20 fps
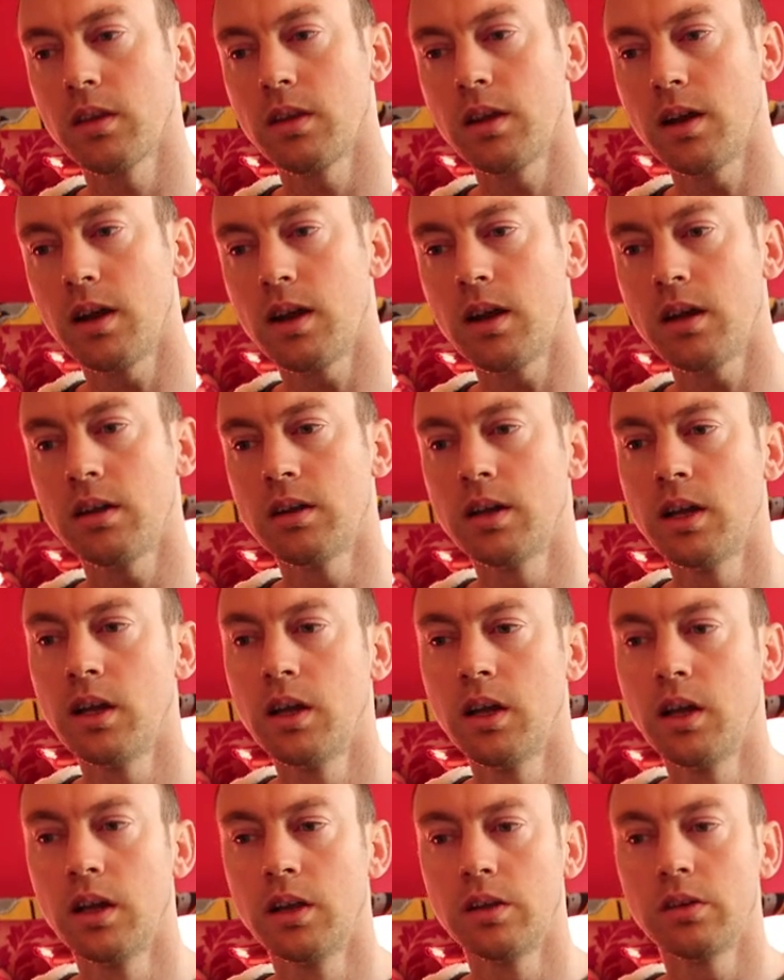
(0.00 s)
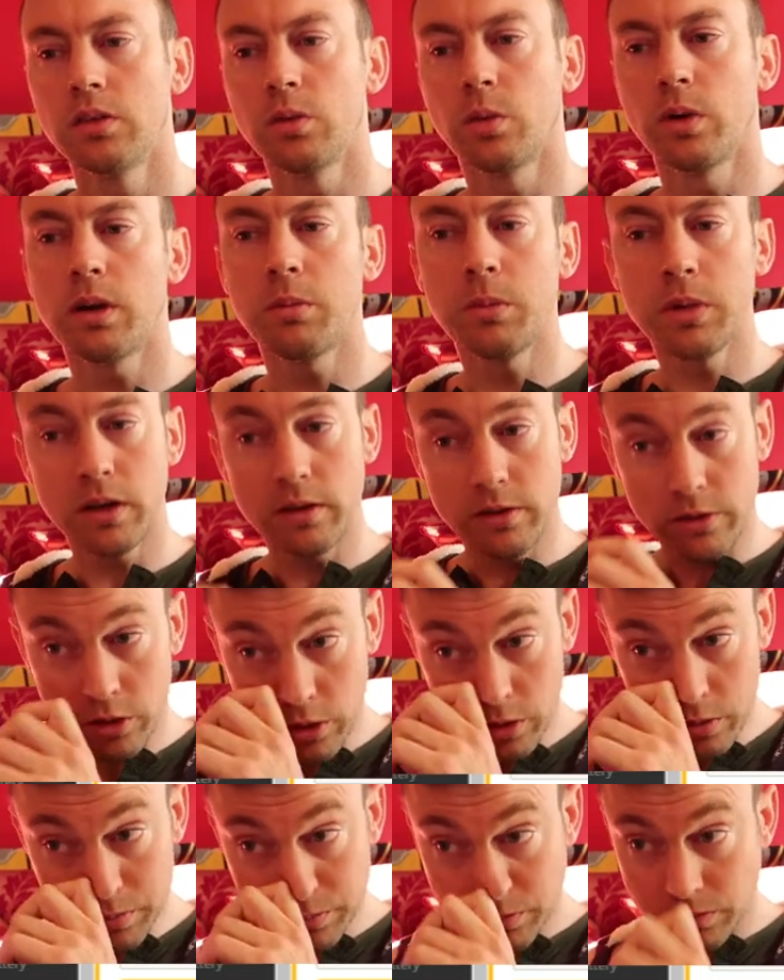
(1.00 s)
So what I'm going to
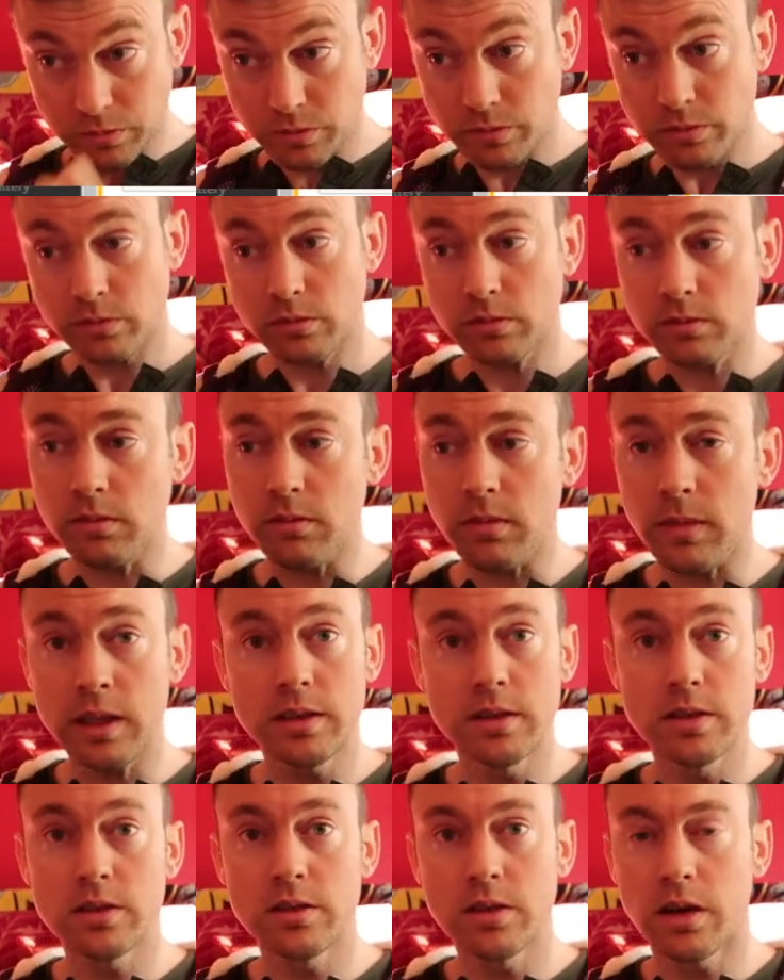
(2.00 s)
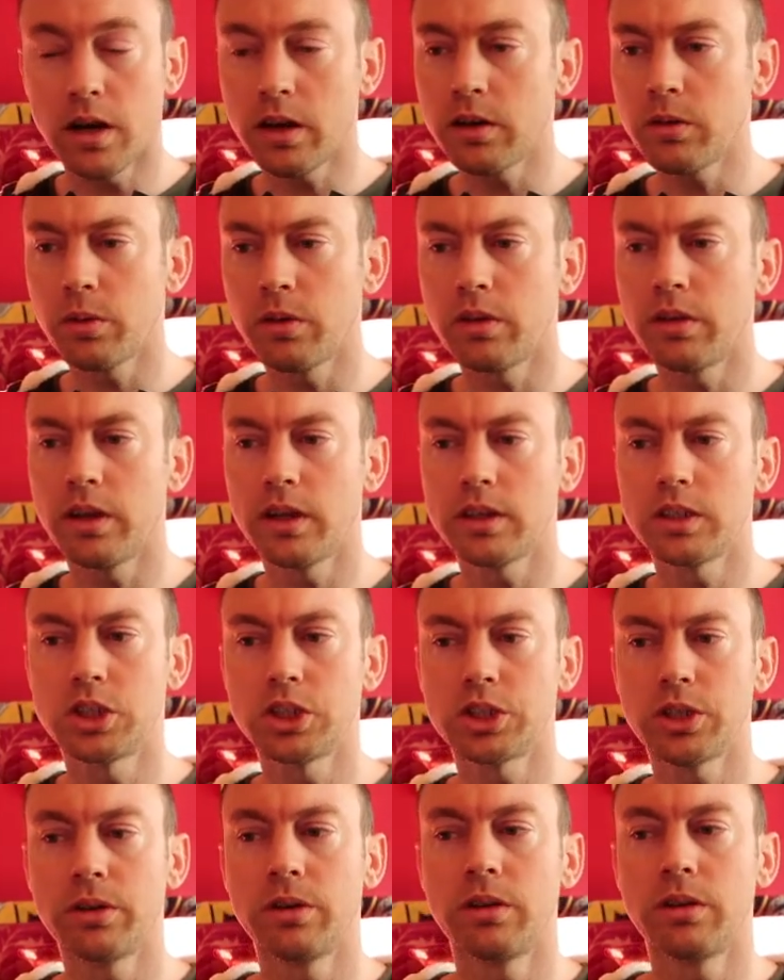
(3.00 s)
do to start with here to
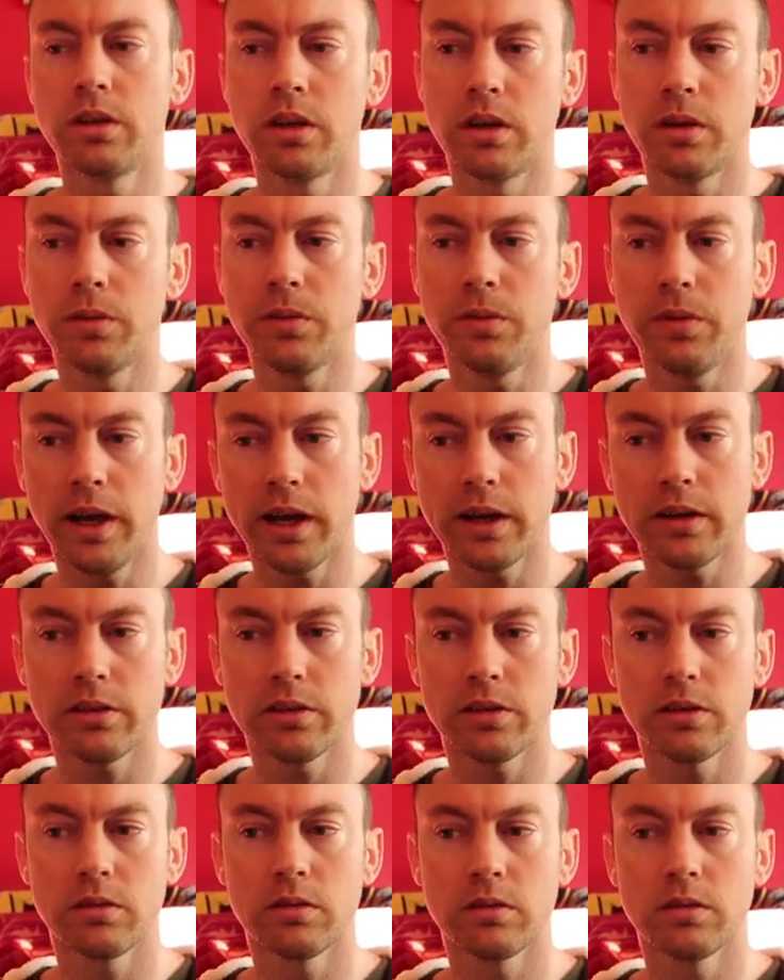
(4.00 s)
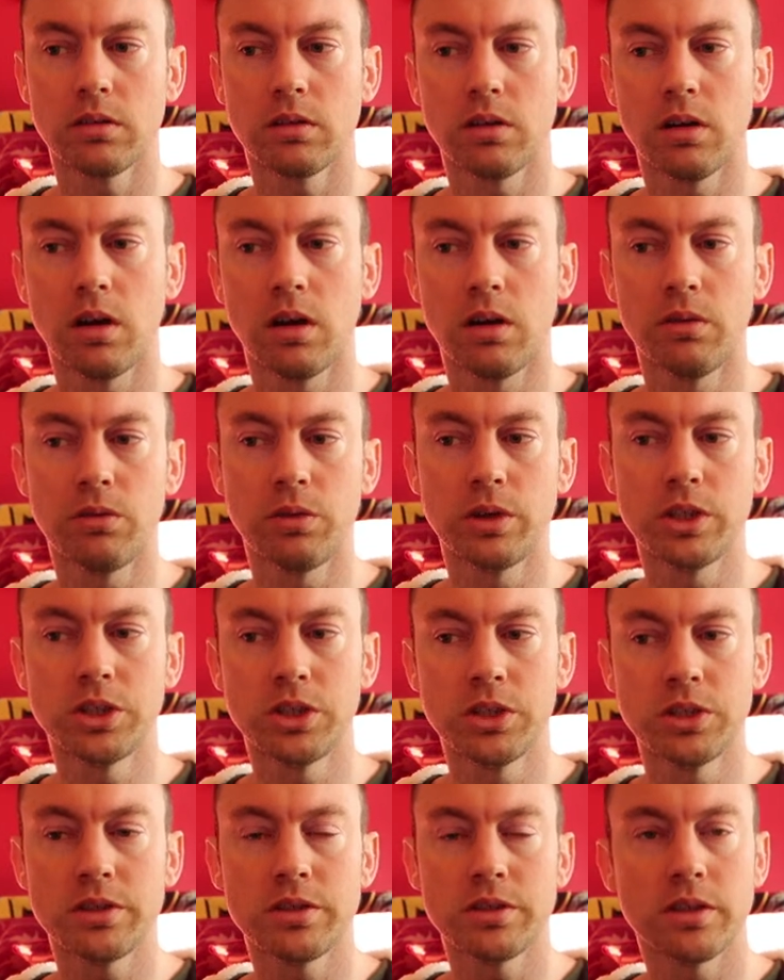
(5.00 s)
show you the effect of
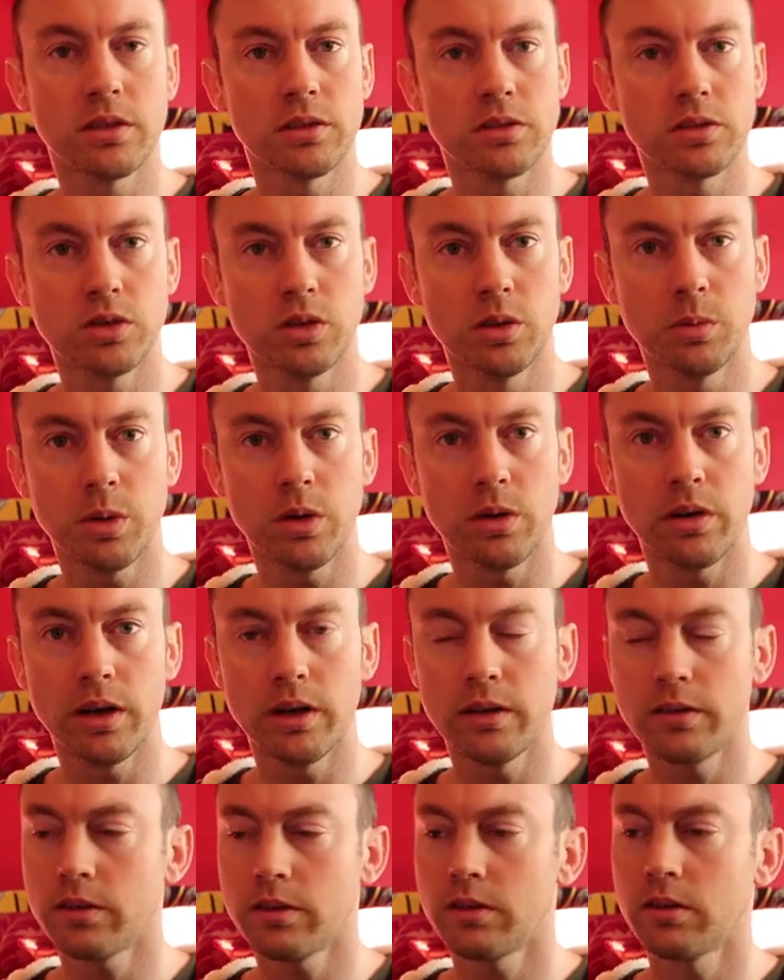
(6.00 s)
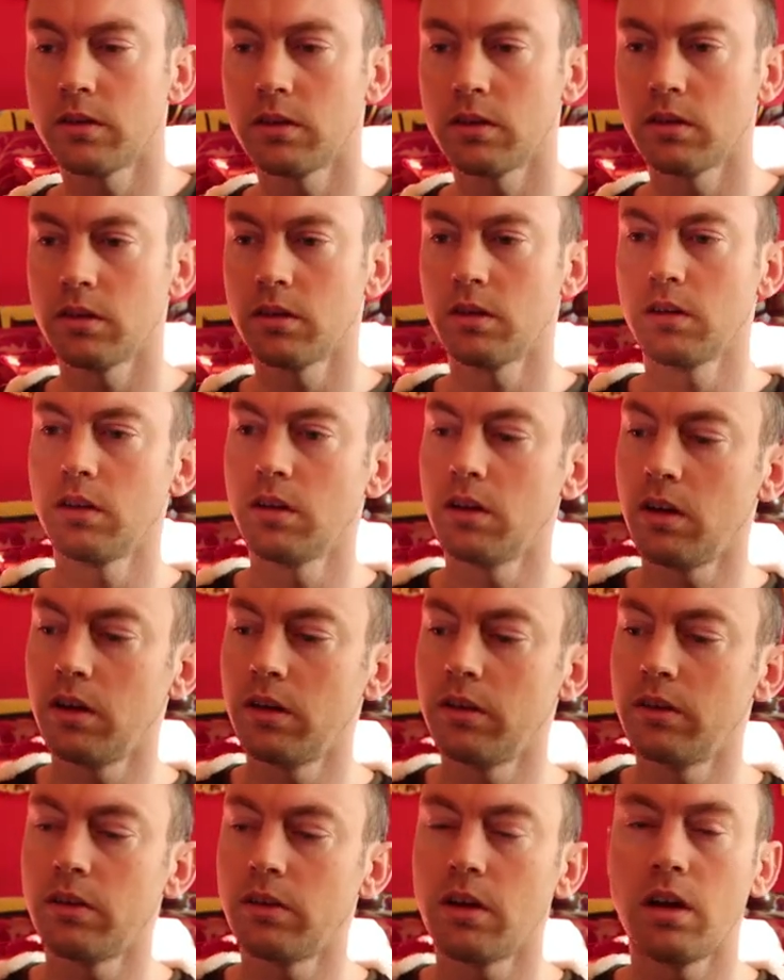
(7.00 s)
reducing super rate
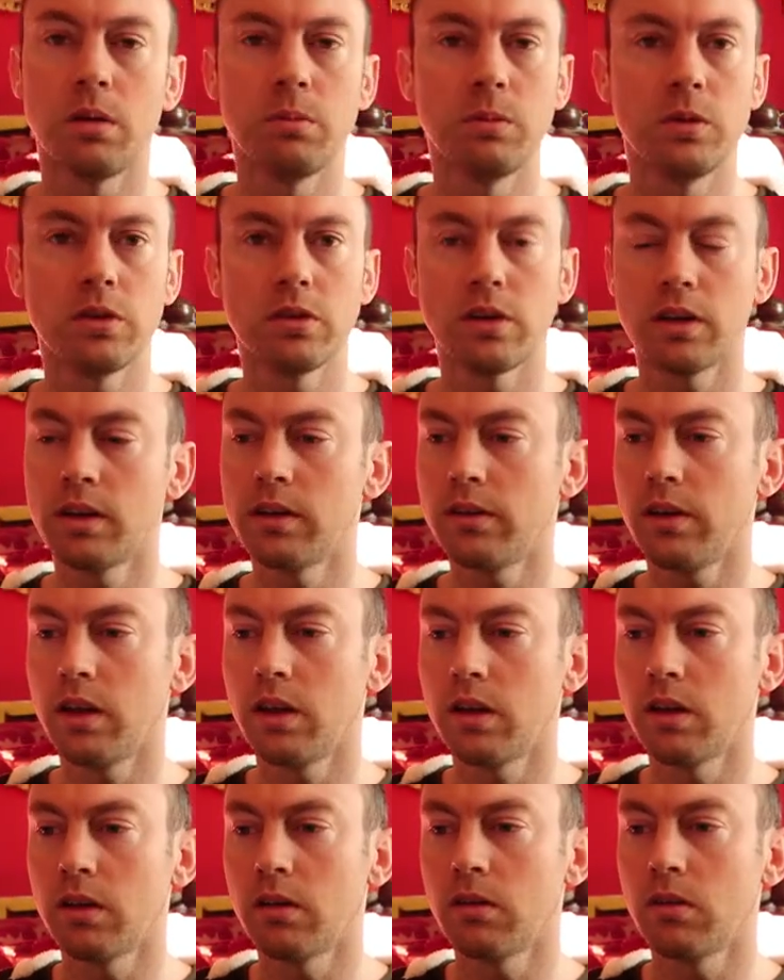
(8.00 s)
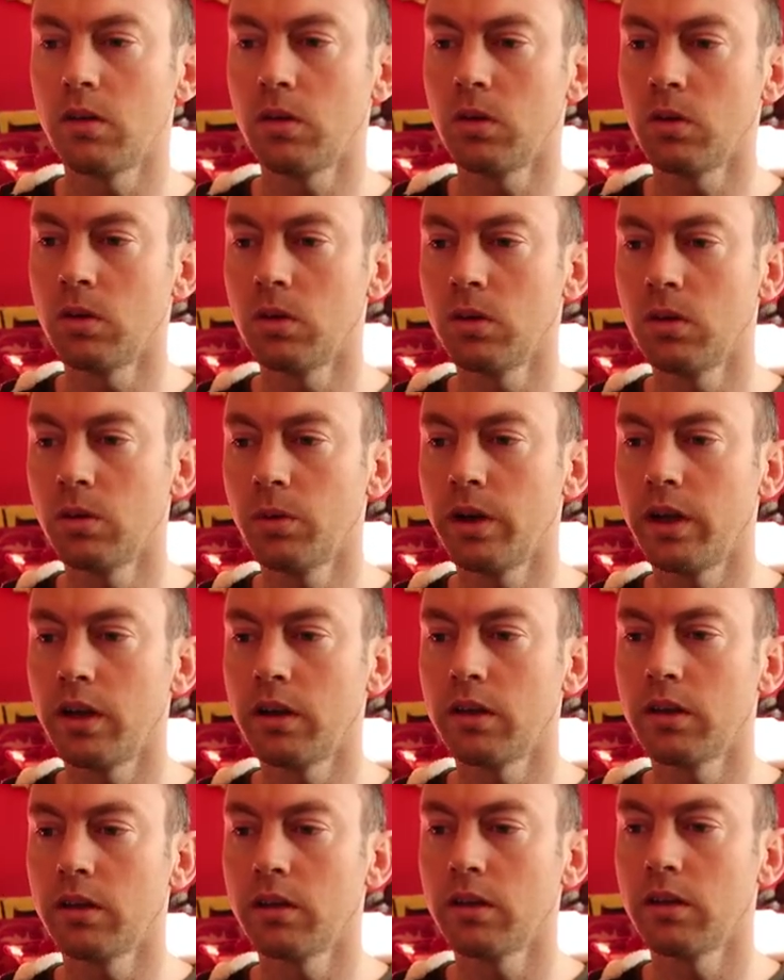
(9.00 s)
is I'm just going to take it all the way